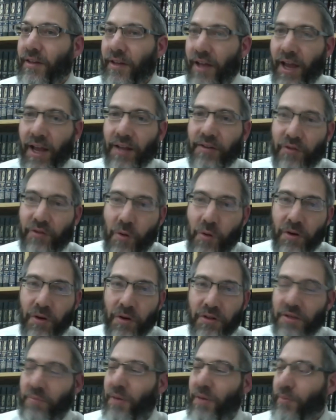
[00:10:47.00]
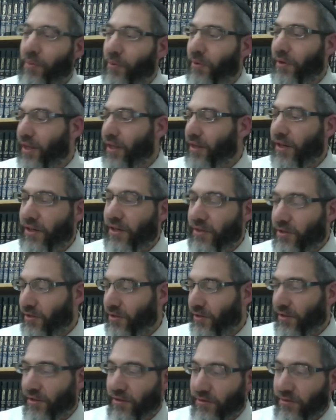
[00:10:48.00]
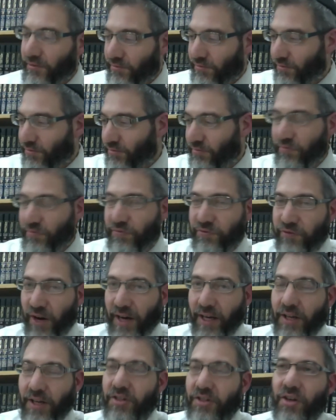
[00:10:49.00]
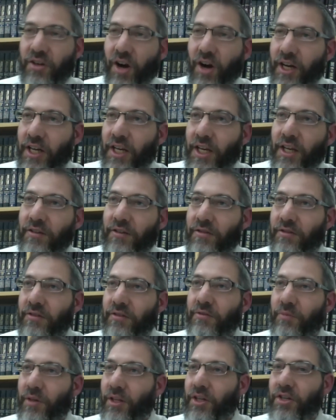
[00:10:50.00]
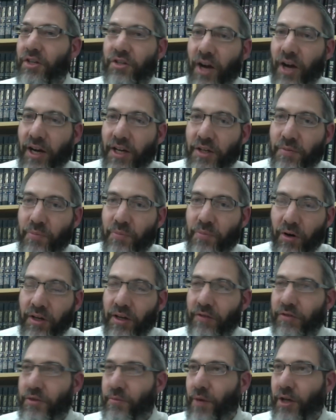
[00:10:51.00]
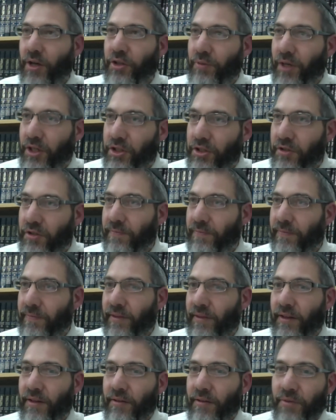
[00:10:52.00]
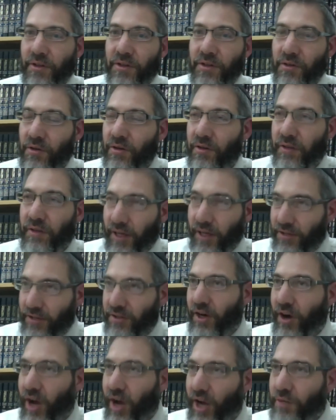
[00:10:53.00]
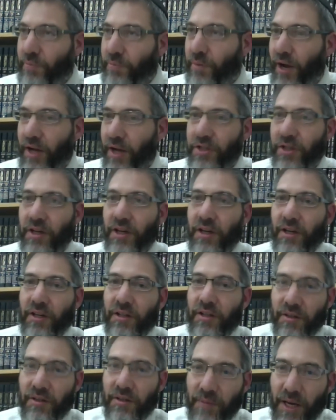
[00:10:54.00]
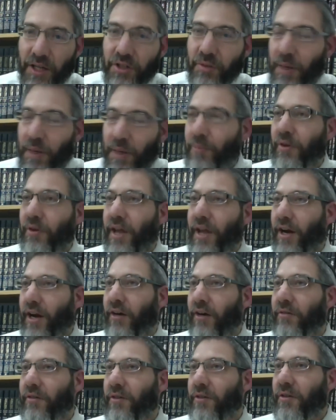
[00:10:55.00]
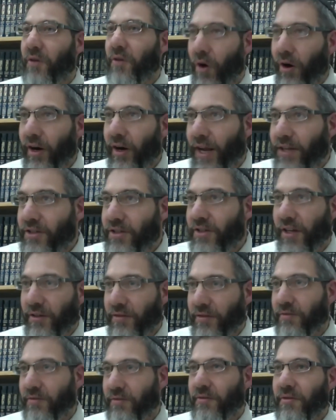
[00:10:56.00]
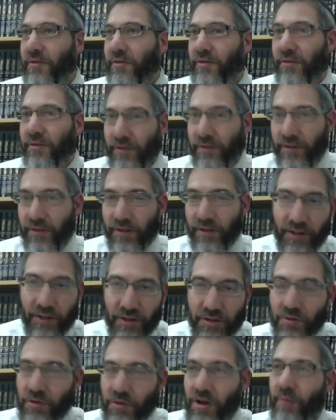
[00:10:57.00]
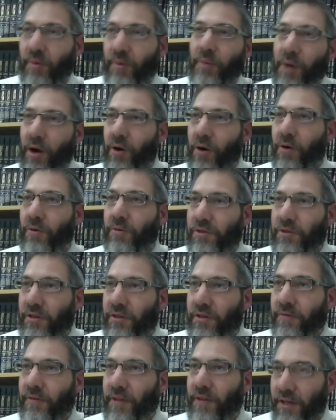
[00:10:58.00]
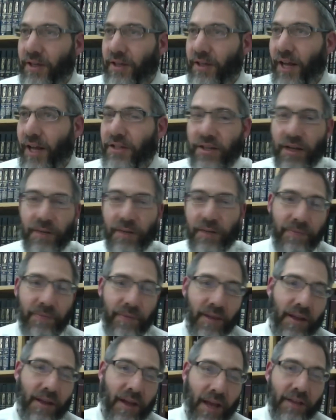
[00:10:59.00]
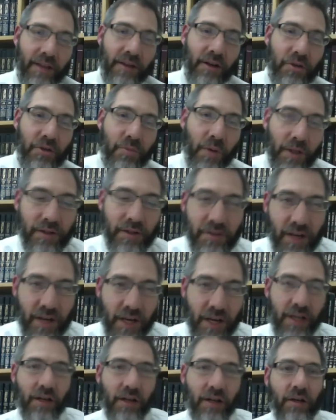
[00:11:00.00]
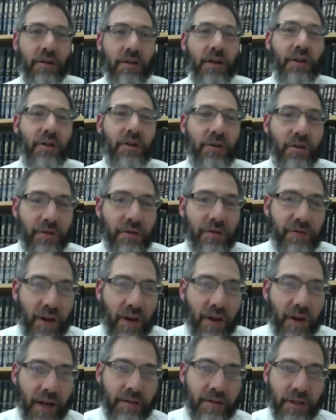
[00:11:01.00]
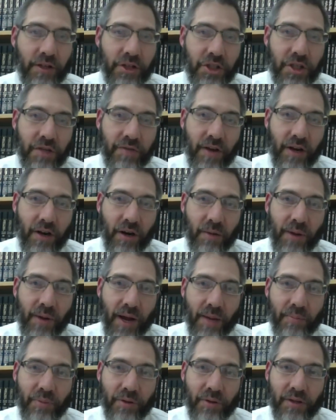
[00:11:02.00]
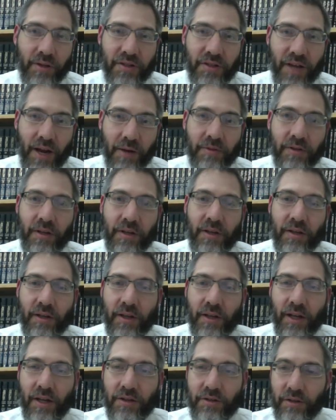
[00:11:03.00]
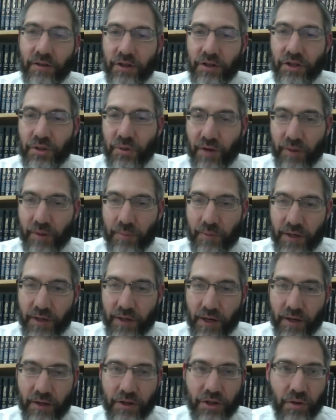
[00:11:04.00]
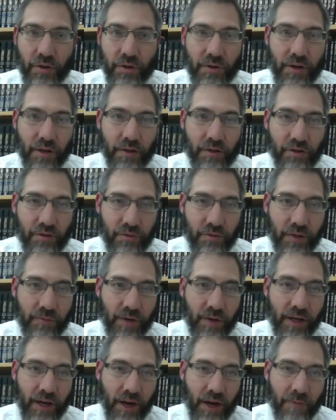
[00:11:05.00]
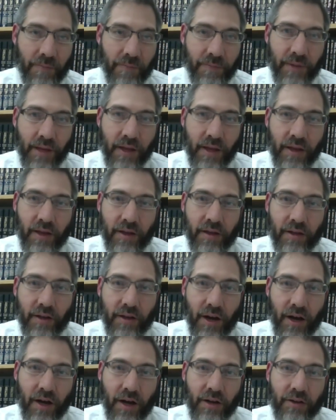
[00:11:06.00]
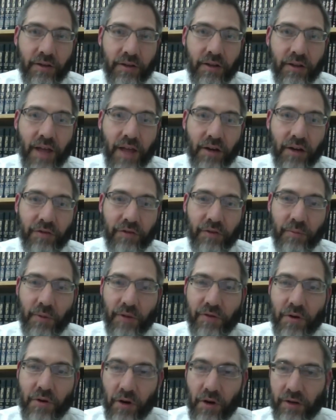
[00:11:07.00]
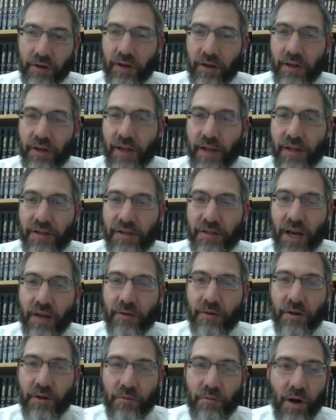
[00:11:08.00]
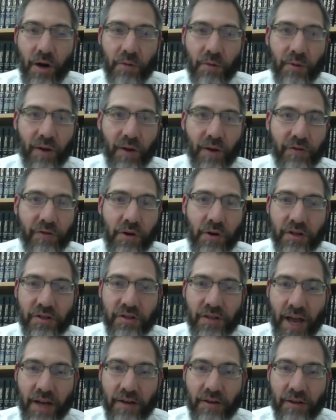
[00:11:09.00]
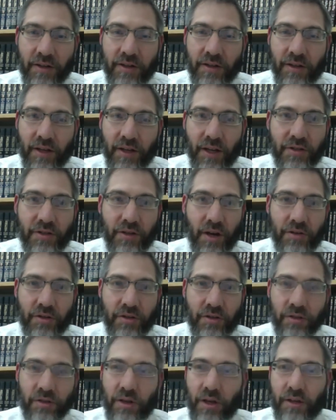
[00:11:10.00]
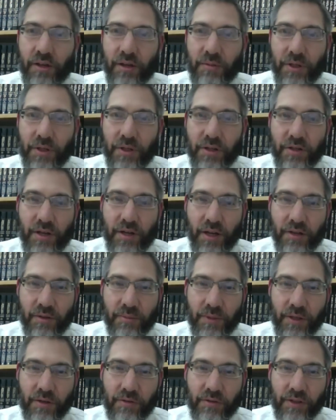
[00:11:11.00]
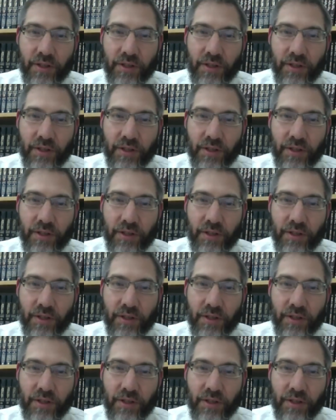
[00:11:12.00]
And of course, the people within this Frankensteinian religious Zionist party of Smutsridge, which is all, like I said, a hodgepodge, major people there are against it. Like this newcomer, Ma'oz, he's against it. And there's to say here. You could find, Yeshivat Har Bayit put this out, and it's good to show everybody. I'm going to show it on the screen right now. The letter from Rav Kook. They say, well, Rav Kook said it's usher. I think we just got something over